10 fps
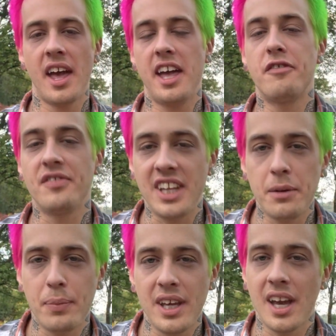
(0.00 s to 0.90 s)
If
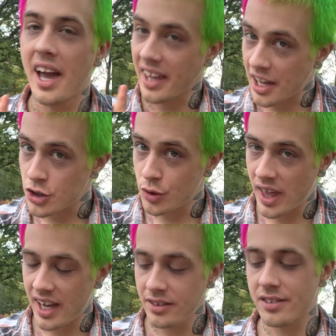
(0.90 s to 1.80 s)
need be, I can do
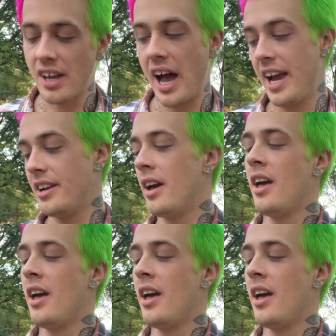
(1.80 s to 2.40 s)
that inside,